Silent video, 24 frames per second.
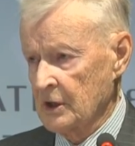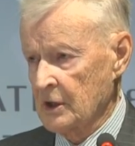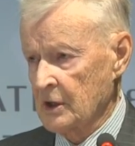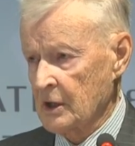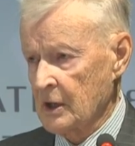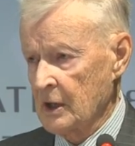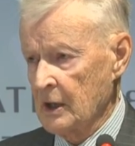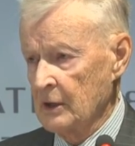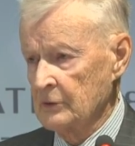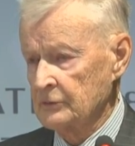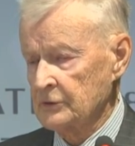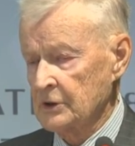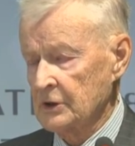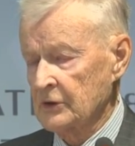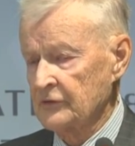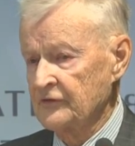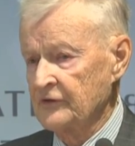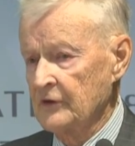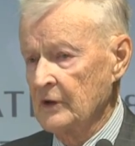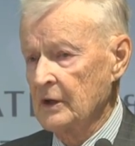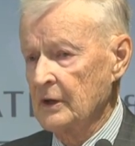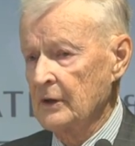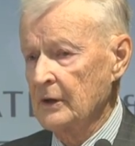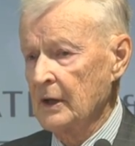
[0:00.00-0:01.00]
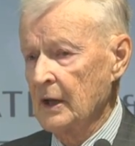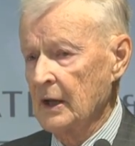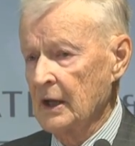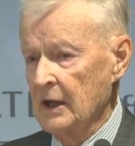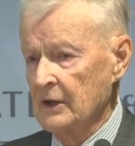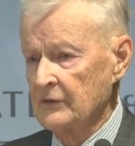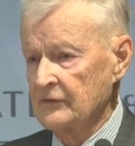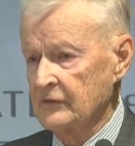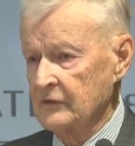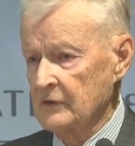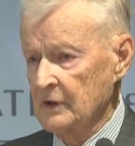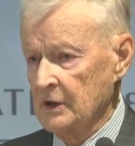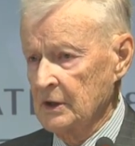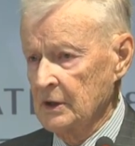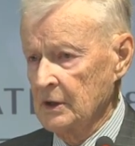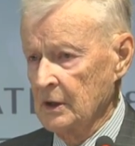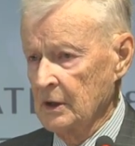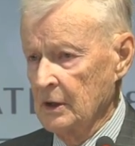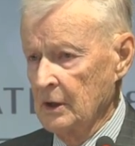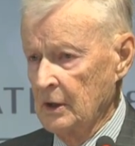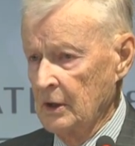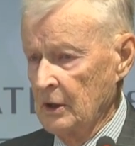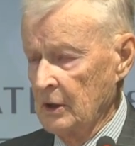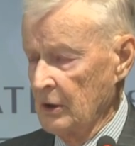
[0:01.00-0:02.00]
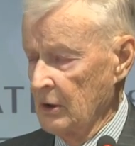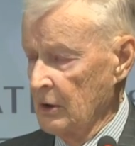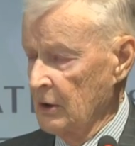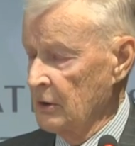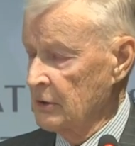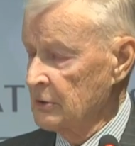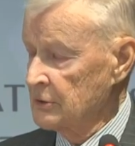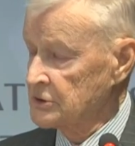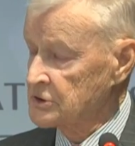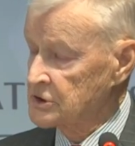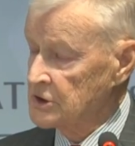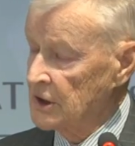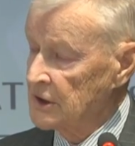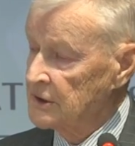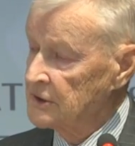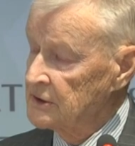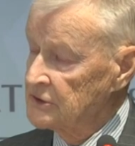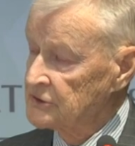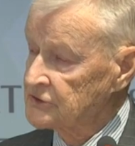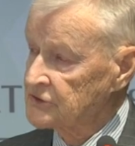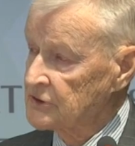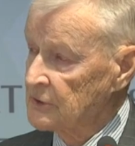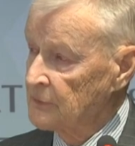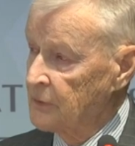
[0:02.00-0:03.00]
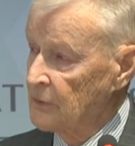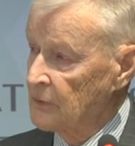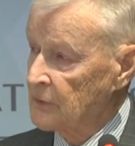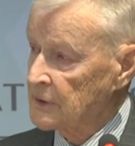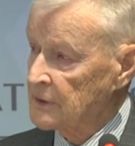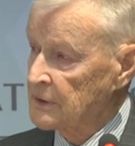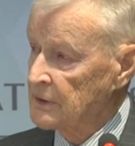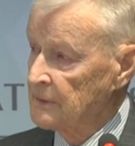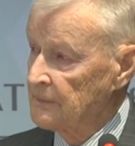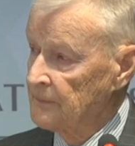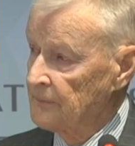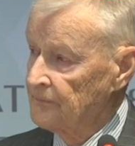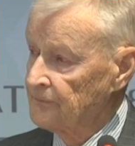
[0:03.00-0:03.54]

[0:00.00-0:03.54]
are counting very heavily on Chinese support.